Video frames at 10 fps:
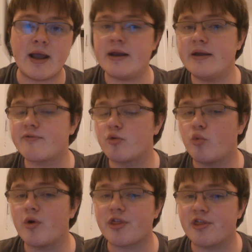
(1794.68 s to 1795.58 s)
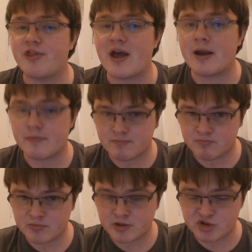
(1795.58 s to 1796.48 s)
even with that
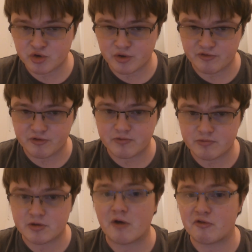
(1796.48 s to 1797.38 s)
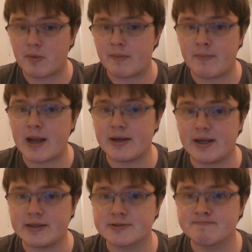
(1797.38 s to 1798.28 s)
sort of government
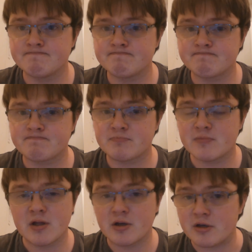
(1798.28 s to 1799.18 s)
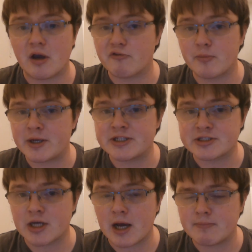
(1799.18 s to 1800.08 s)
mandate. Government is
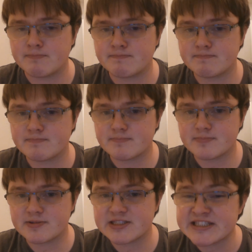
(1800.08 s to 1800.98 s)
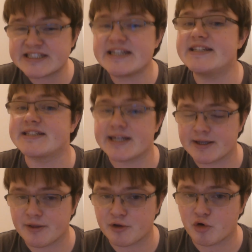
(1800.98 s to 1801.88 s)
not seizing
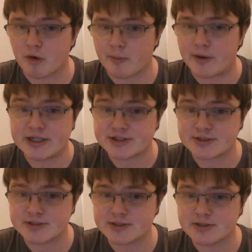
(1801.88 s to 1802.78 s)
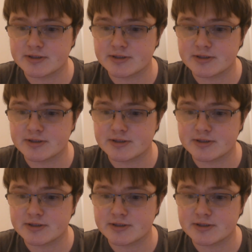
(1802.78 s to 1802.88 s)
the corporations.